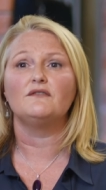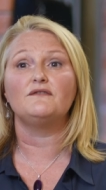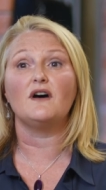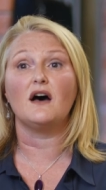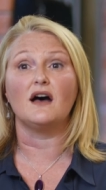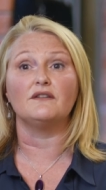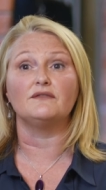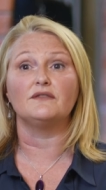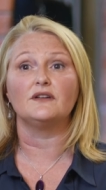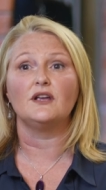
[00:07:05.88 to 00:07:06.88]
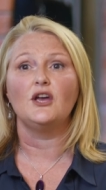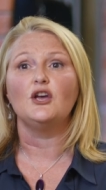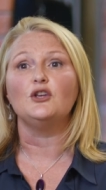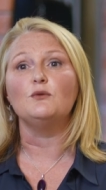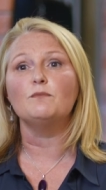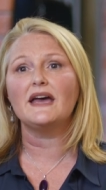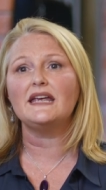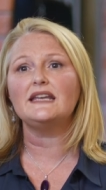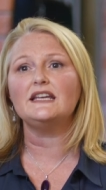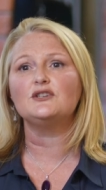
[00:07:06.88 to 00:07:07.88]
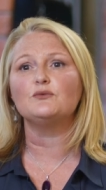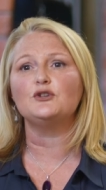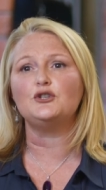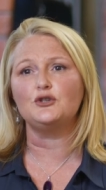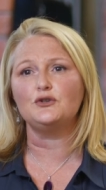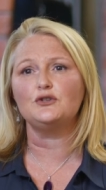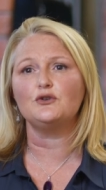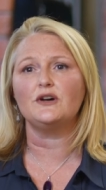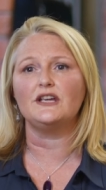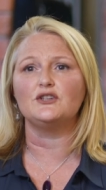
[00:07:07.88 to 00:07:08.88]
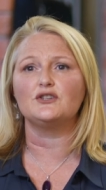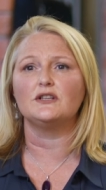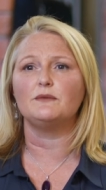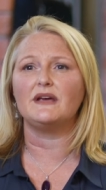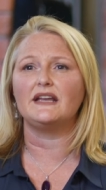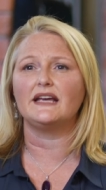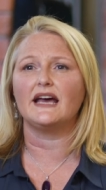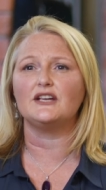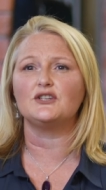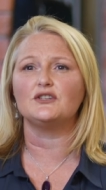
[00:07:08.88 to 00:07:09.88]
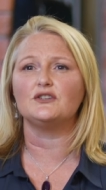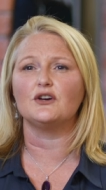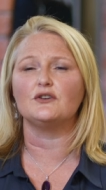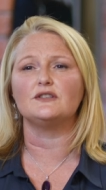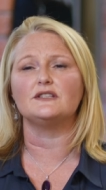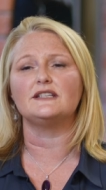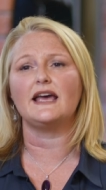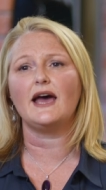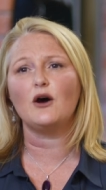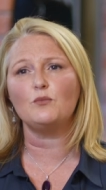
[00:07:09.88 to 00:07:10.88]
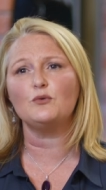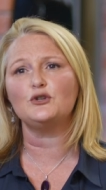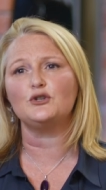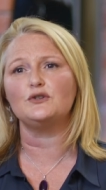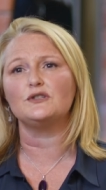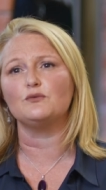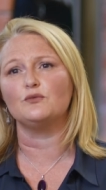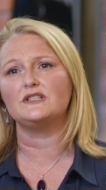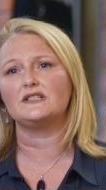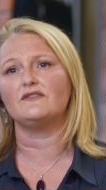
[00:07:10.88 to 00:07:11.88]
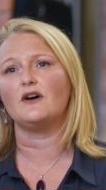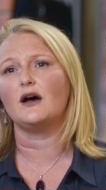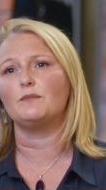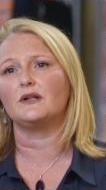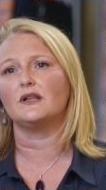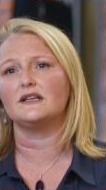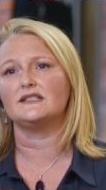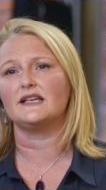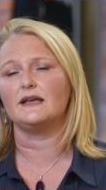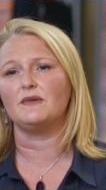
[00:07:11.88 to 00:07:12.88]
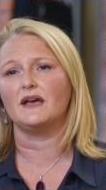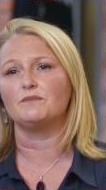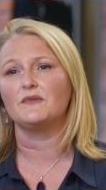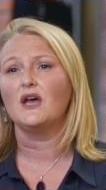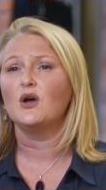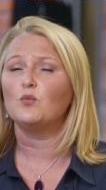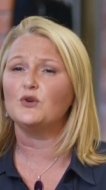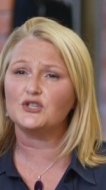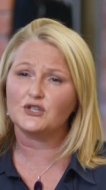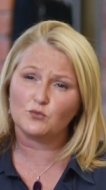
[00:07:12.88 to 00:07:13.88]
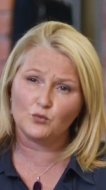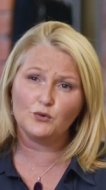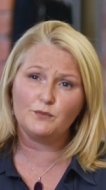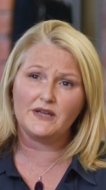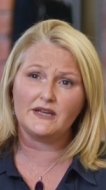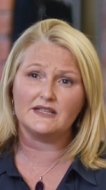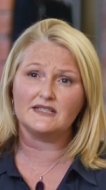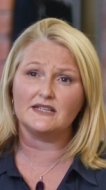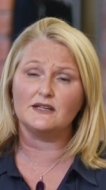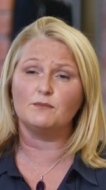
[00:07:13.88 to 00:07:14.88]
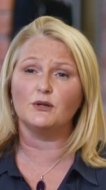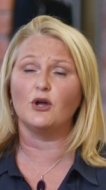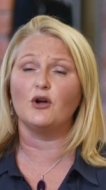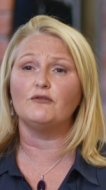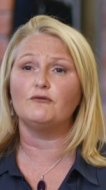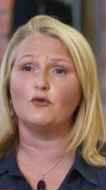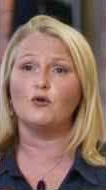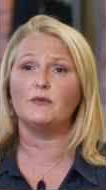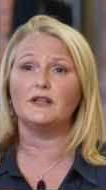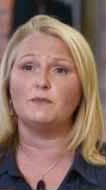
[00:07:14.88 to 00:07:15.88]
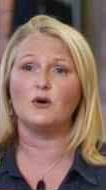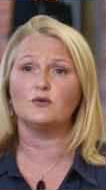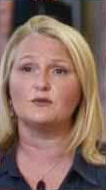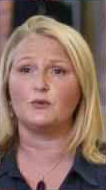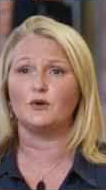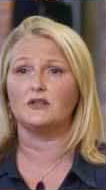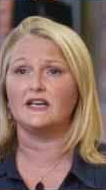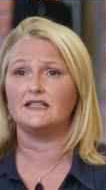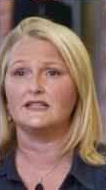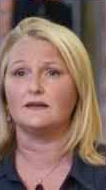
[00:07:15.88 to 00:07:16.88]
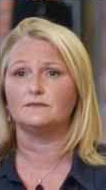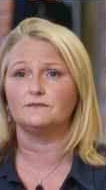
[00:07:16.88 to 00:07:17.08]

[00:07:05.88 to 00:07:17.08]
5. You may need to reduce your insulin medication doses to help reduce the risk of hyperglycemia, which would be considered below 4 millimoles per litre.